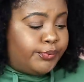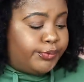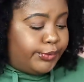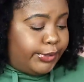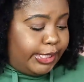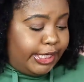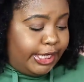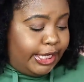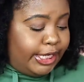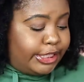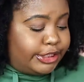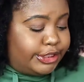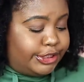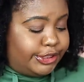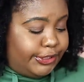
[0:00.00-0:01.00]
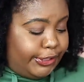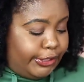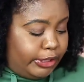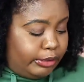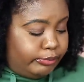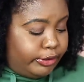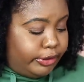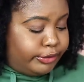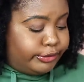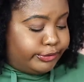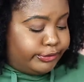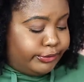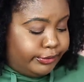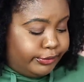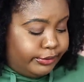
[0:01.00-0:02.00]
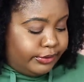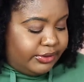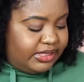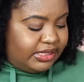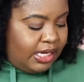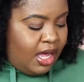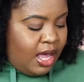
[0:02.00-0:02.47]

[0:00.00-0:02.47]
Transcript: pretty damn good.